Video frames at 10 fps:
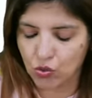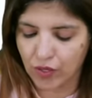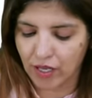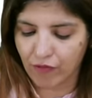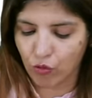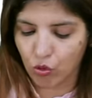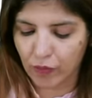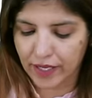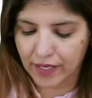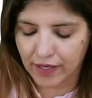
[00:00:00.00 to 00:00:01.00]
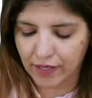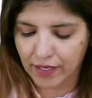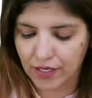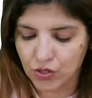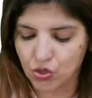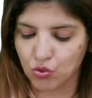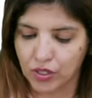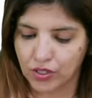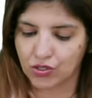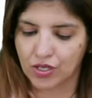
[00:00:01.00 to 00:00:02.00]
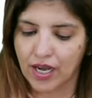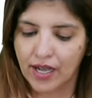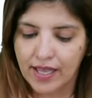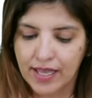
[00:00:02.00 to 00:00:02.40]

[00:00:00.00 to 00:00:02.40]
So, if over here is urethra,